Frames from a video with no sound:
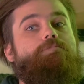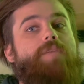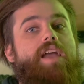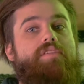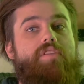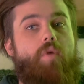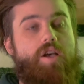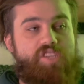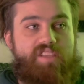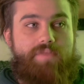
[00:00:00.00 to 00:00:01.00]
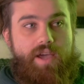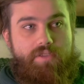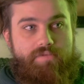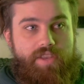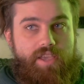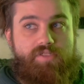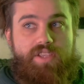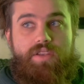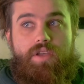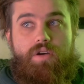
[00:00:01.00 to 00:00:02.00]
And if you've watched any of my other videos, then
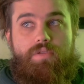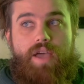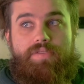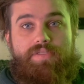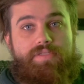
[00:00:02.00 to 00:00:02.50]
you know that